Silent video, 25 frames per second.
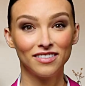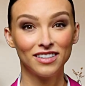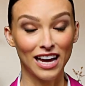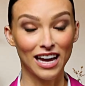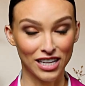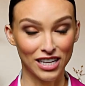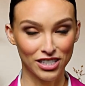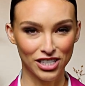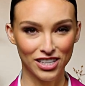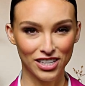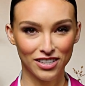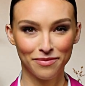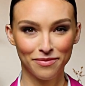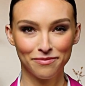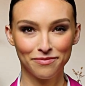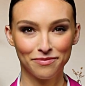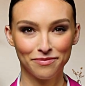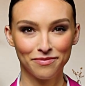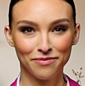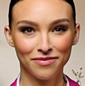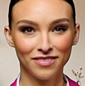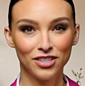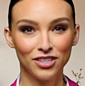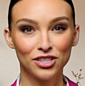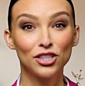Gotcha.
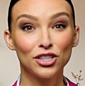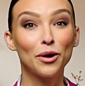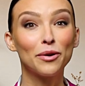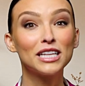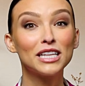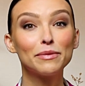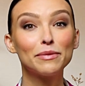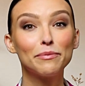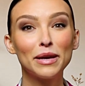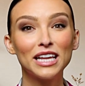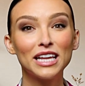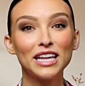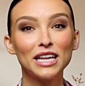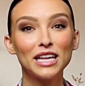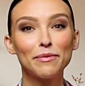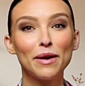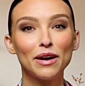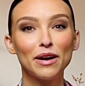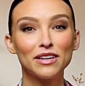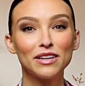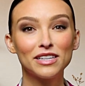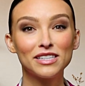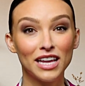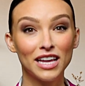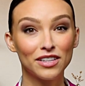So it's picky
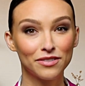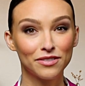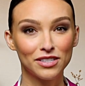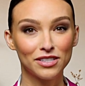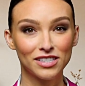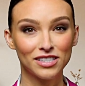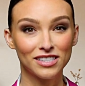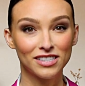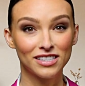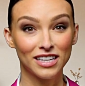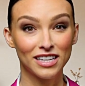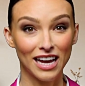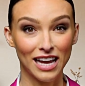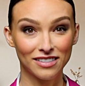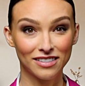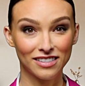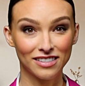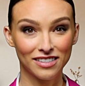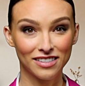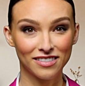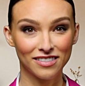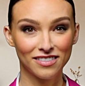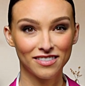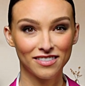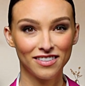about its entrances and
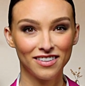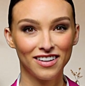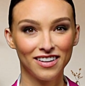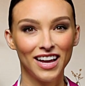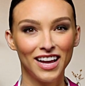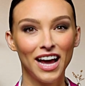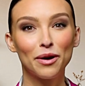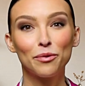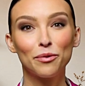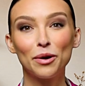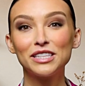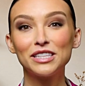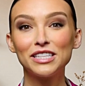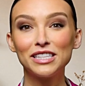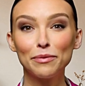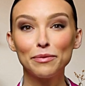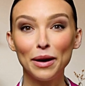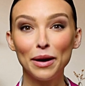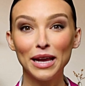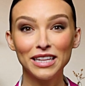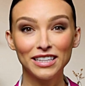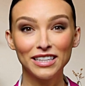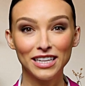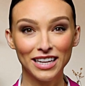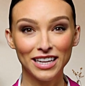exits. And what's its
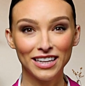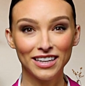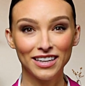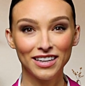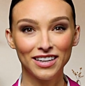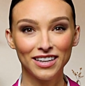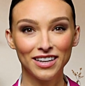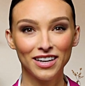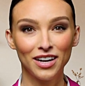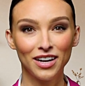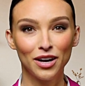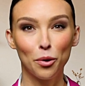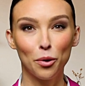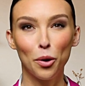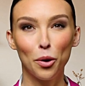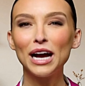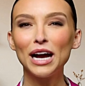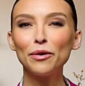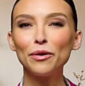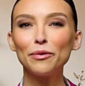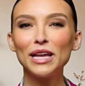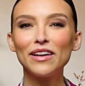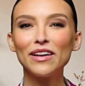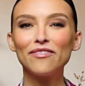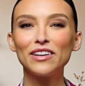main gig? Why
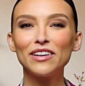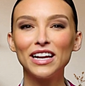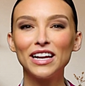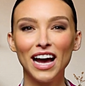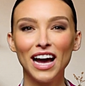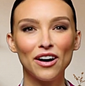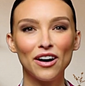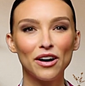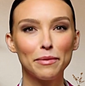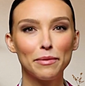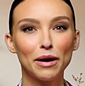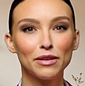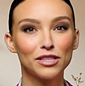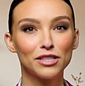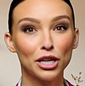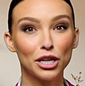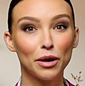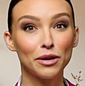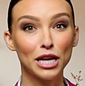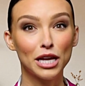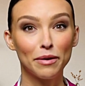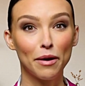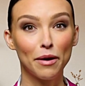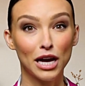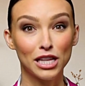do we even care about
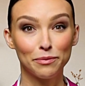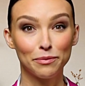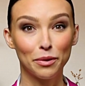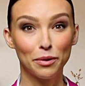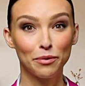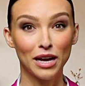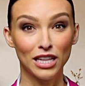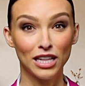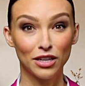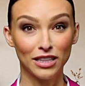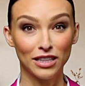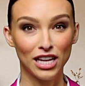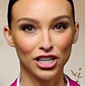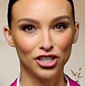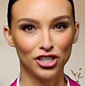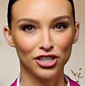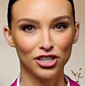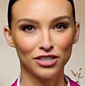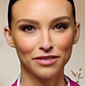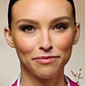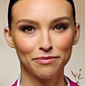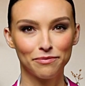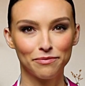sodium osmoregulation?